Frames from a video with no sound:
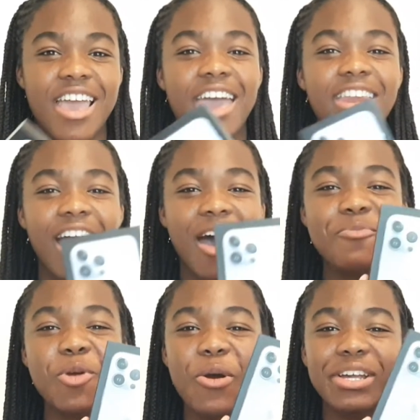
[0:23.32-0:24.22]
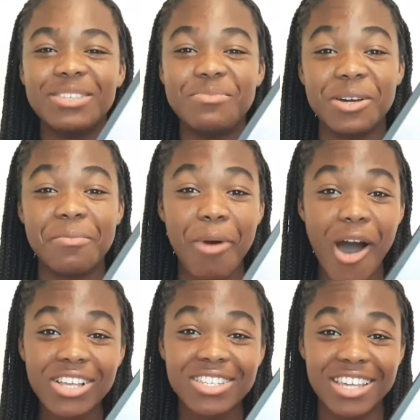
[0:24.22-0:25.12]
And I'm going to be
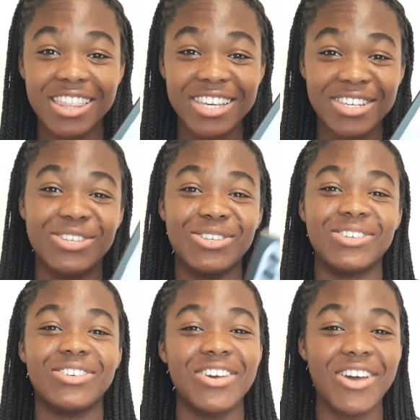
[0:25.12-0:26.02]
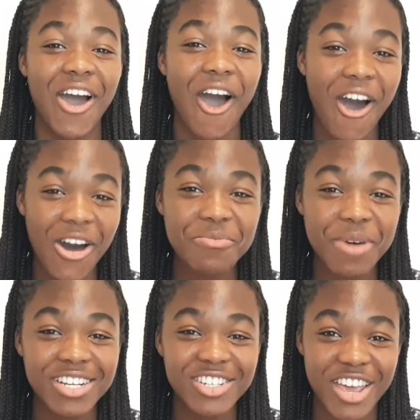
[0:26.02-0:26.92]
unboxing this on
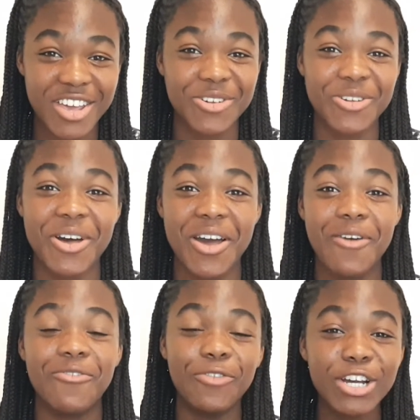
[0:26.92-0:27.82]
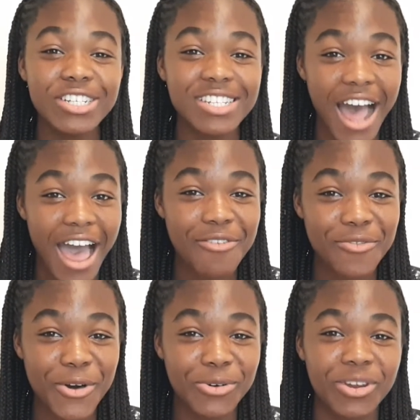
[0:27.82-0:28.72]
my channel, first
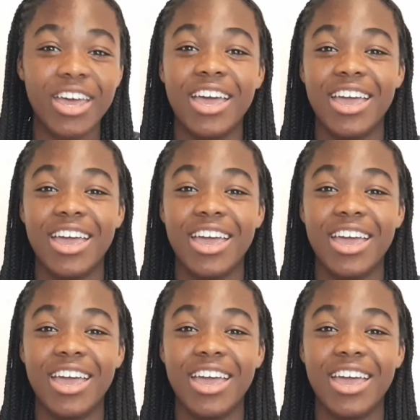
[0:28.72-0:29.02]
iPhone